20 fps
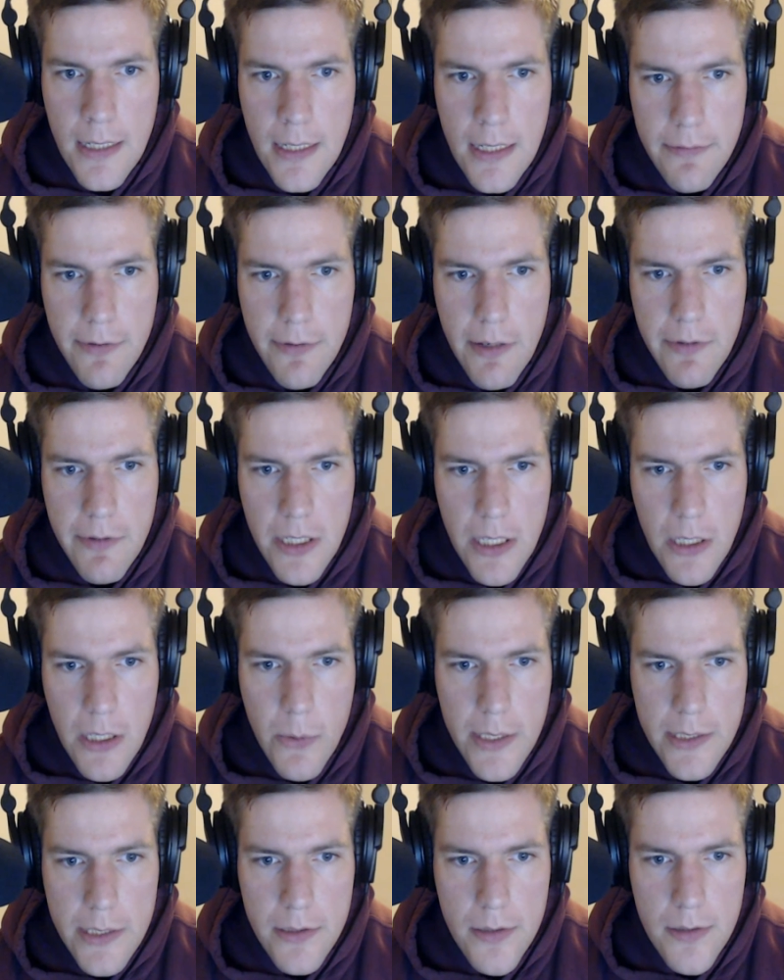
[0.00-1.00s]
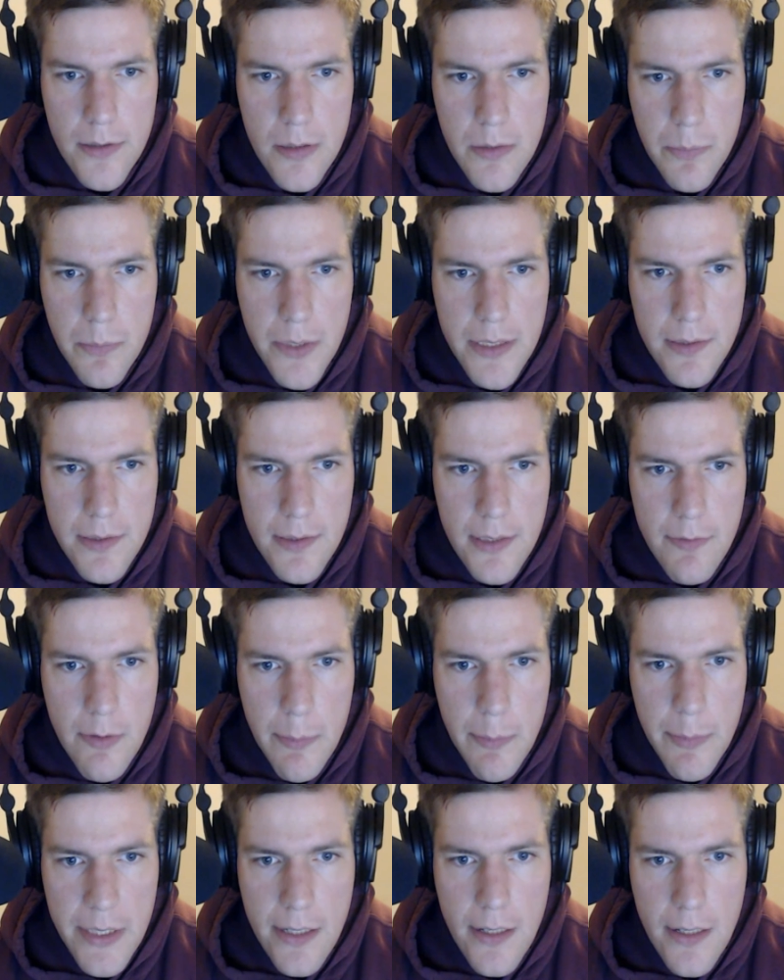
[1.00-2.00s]
If you have any questions, please leave
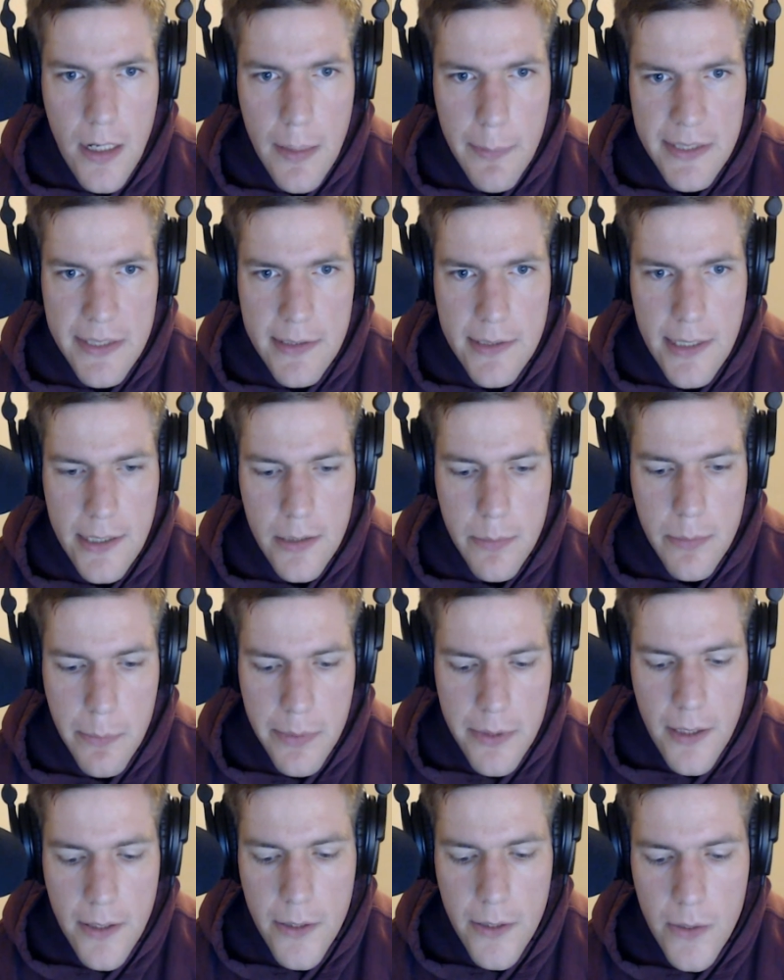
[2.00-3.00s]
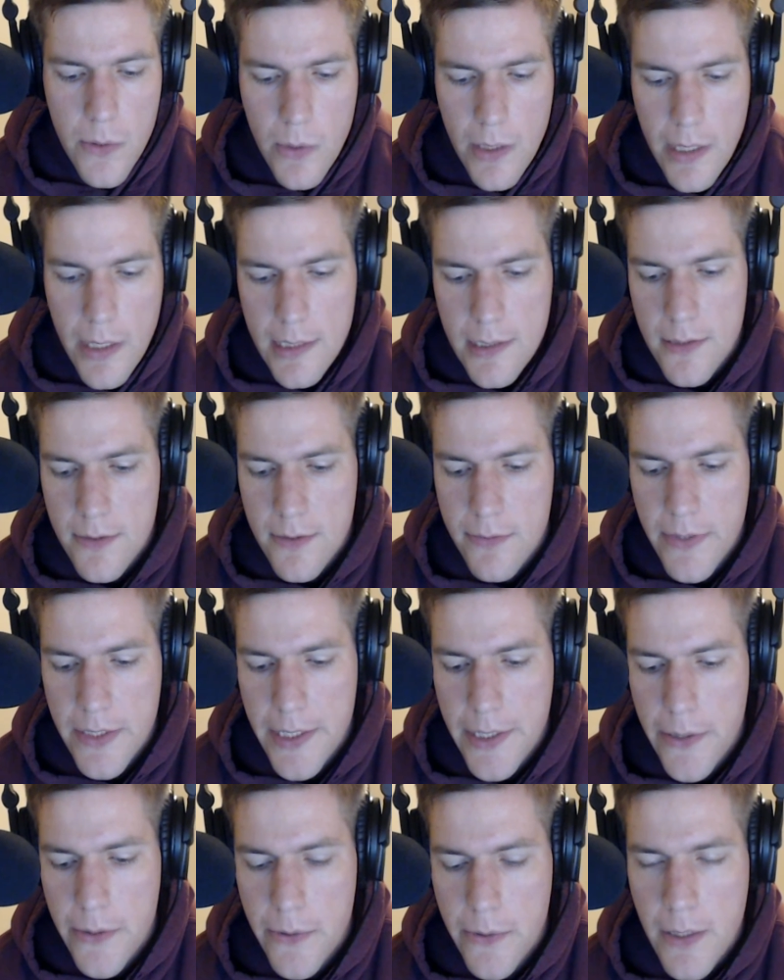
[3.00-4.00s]
them in the comment section below. Like this
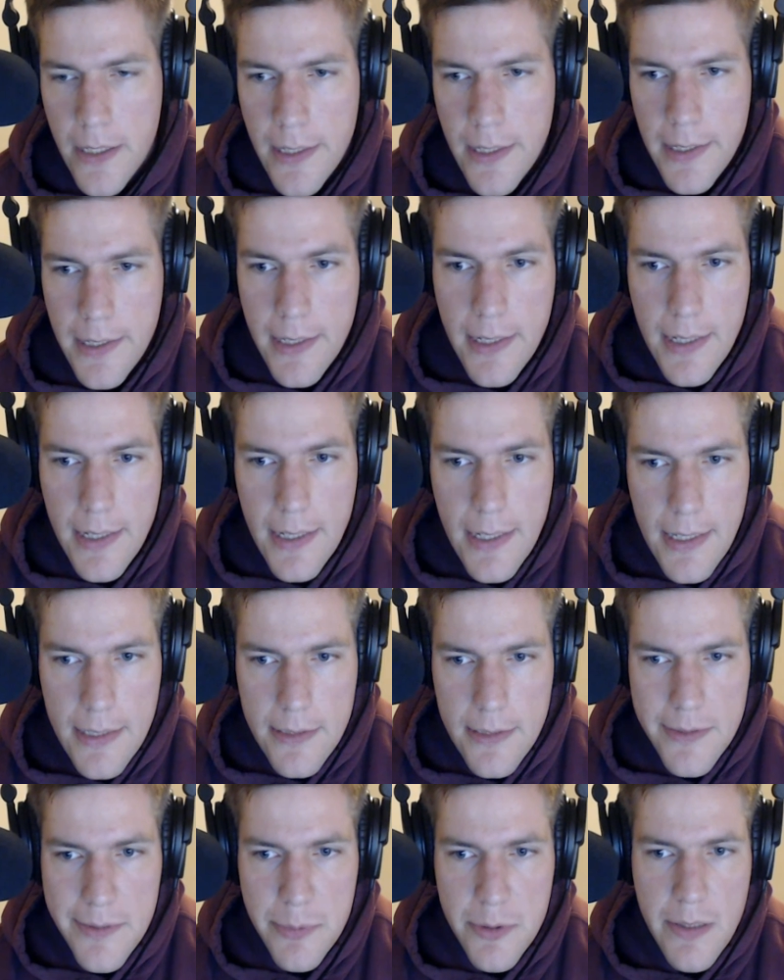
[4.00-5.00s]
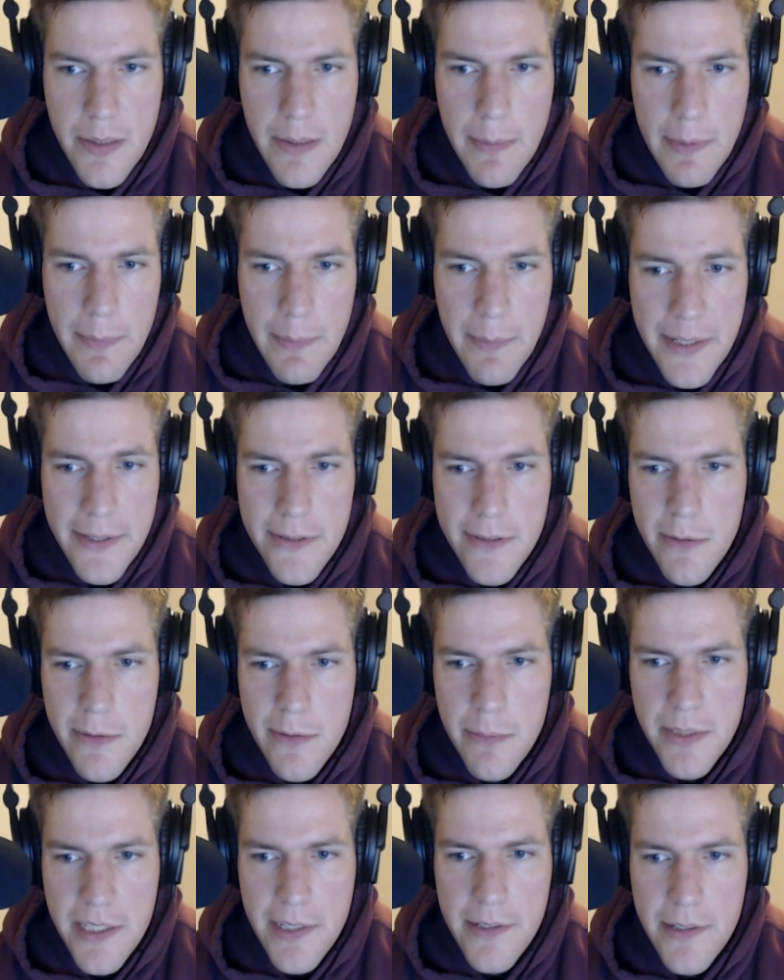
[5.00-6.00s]
video and subscribe to my YouTube
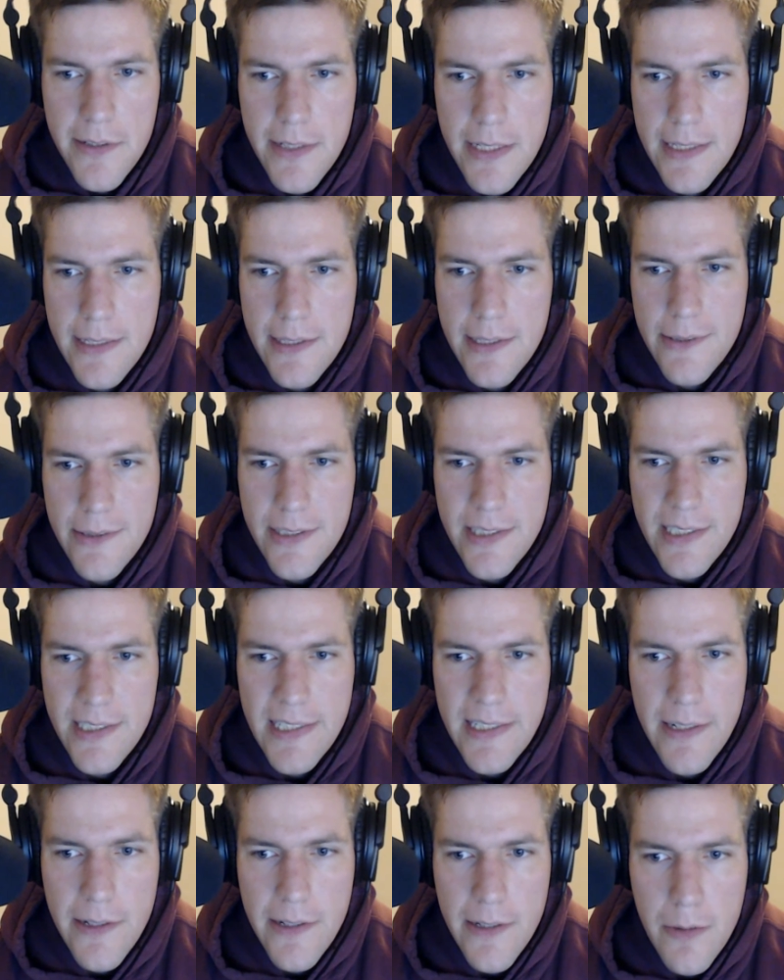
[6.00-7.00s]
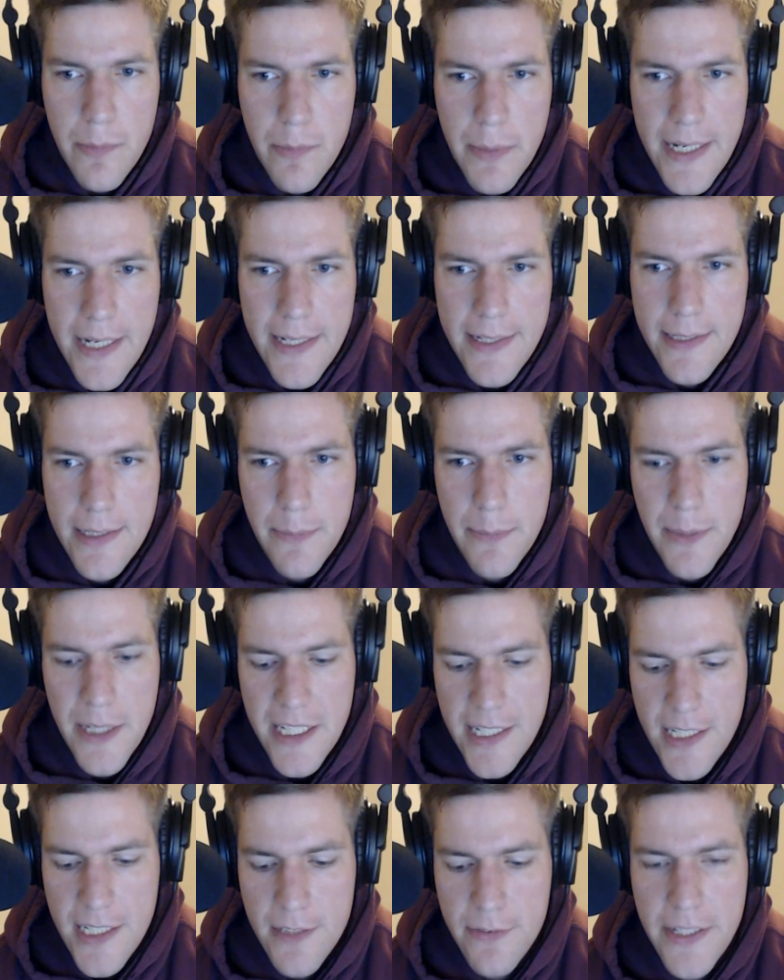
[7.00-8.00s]
channel, and I'll see you all back in my
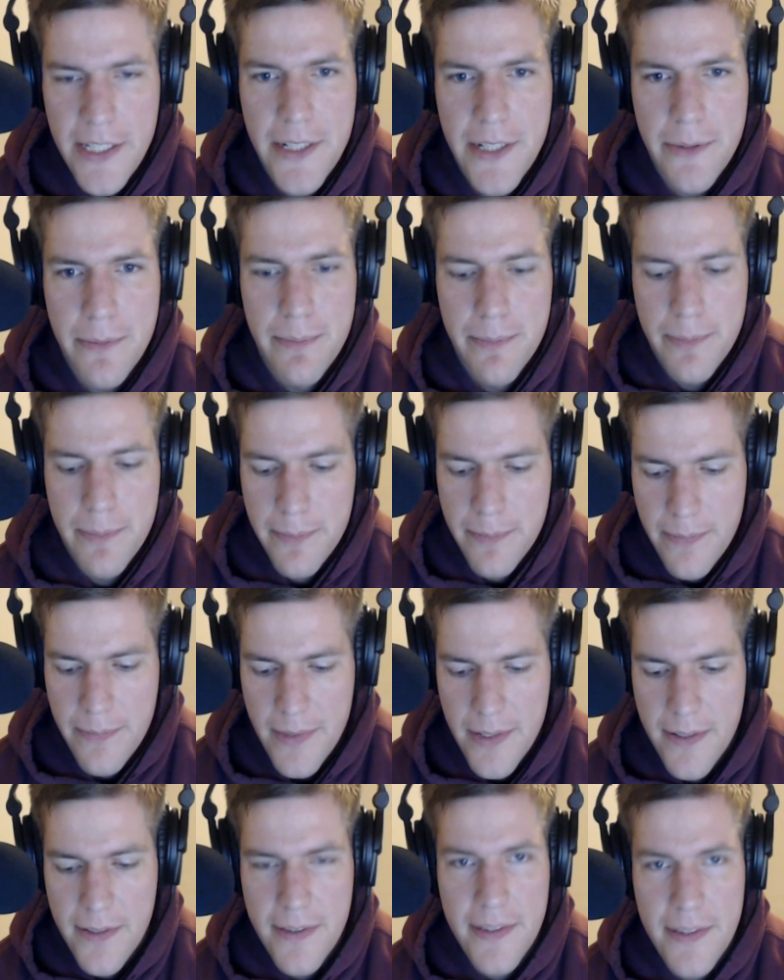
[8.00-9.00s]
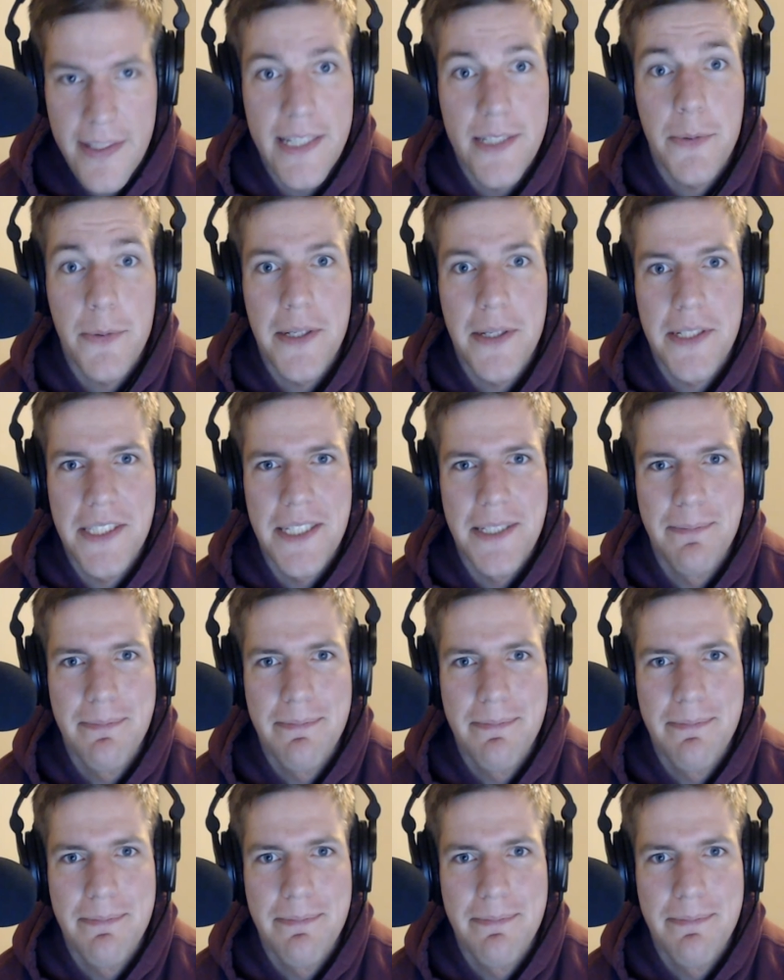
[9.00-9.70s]
next video. Thanks for watching.